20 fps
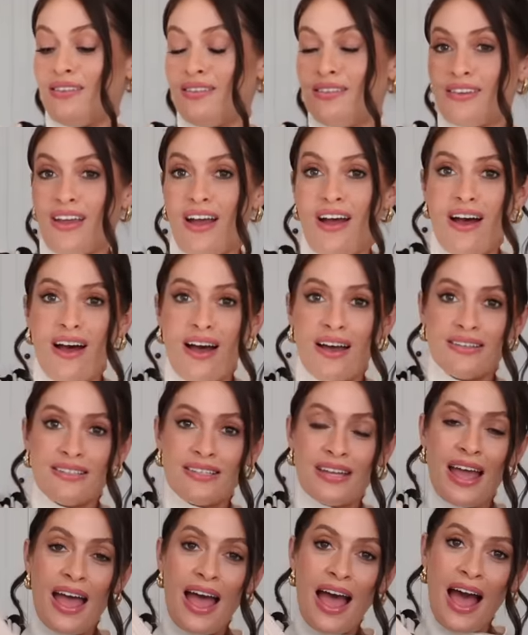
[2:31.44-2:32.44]

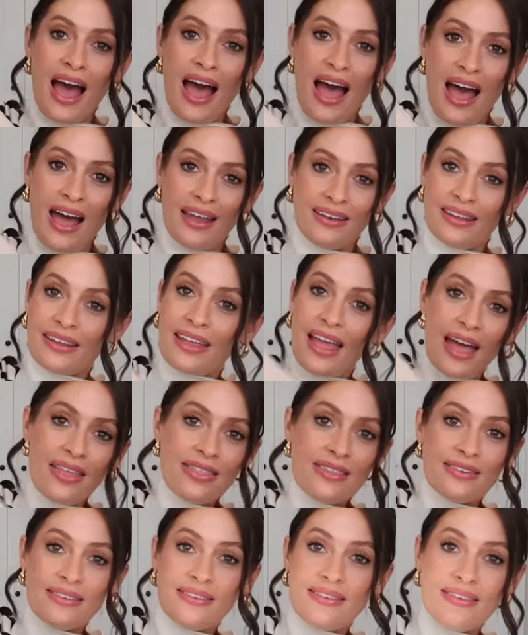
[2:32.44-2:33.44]
skirt. And
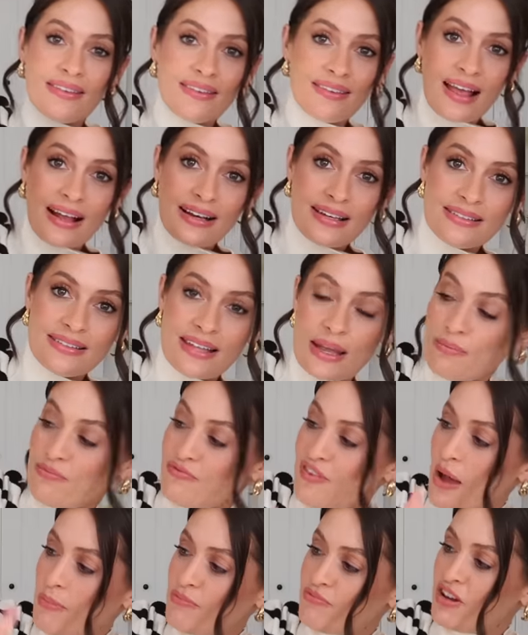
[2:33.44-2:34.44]
again, this is in exactly the same
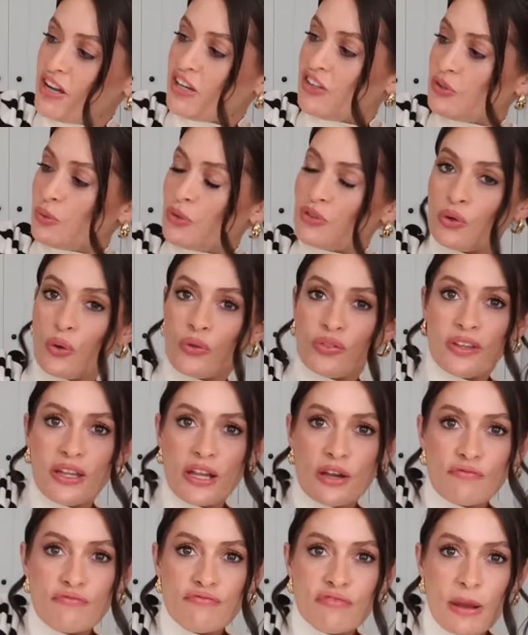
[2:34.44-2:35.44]
fabric, so it's got
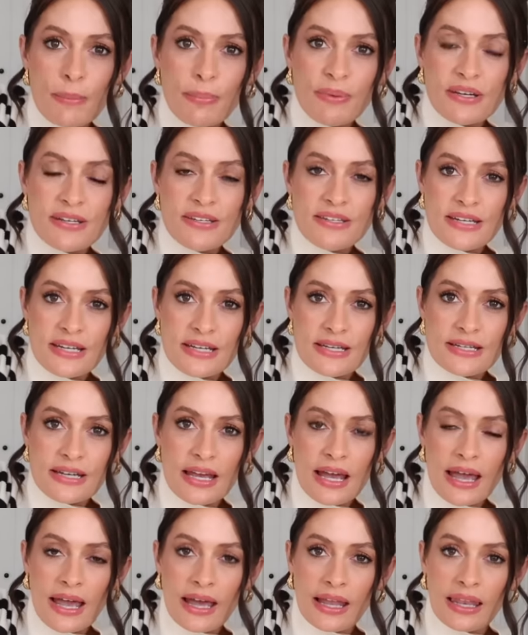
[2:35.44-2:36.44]
the ribbed
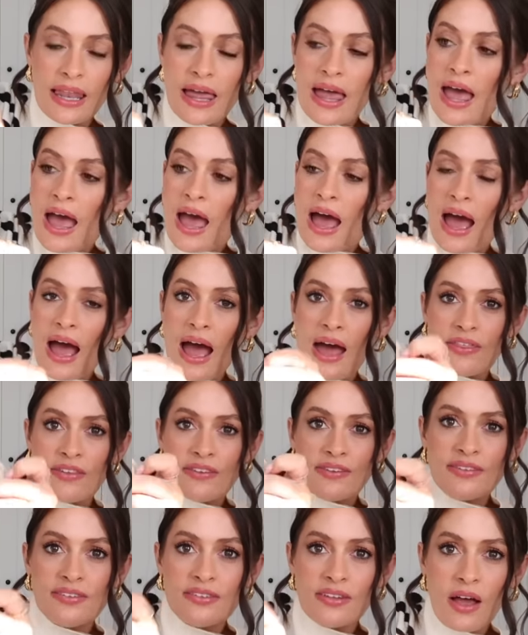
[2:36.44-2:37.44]
detail at
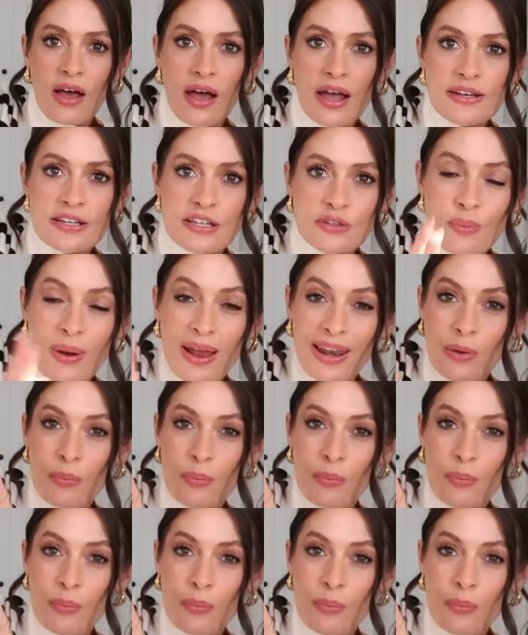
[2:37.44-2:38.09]
the side as well.